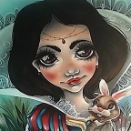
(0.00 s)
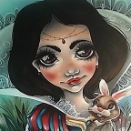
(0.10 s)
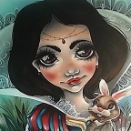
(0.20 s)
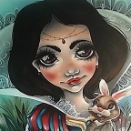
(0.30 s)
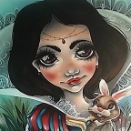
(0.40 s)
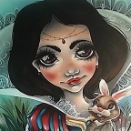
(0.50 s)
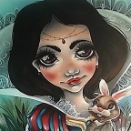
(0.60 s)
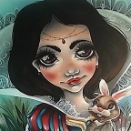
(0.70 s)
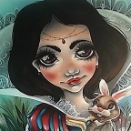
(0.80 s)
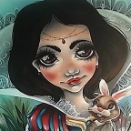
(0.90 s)

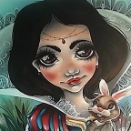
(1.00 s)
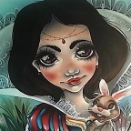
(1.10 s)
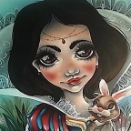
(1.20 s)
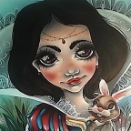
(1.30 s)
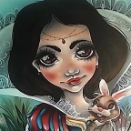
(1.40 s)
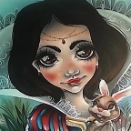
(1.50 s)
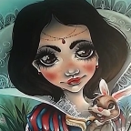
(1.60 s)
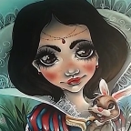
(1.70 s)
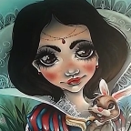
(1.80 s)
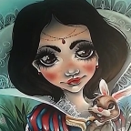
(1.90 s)

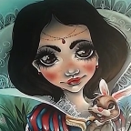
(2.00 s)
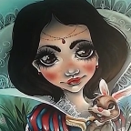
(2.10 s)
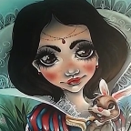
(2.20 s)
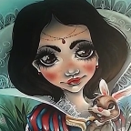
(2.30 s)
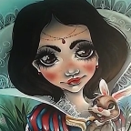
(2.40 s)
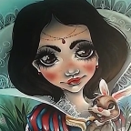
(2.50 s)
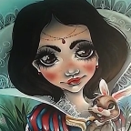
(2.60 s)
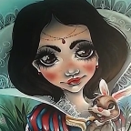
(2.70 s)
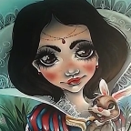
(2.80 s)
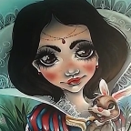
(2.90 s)

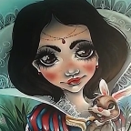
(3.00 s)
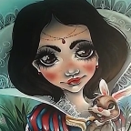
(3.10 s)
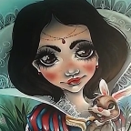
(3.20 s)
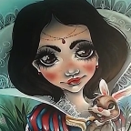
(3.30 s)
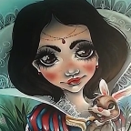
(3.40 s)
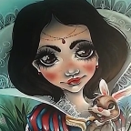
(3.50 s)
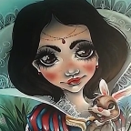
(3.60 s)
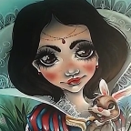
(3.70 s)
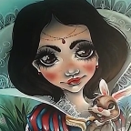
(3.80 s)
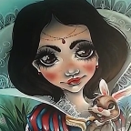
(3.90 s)

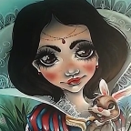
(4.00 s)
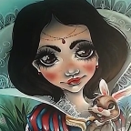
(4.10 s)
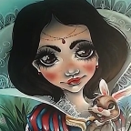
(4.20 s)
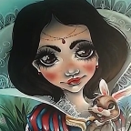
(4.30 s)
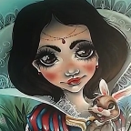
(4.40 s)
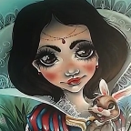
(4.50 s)
No one is speaking in this clip.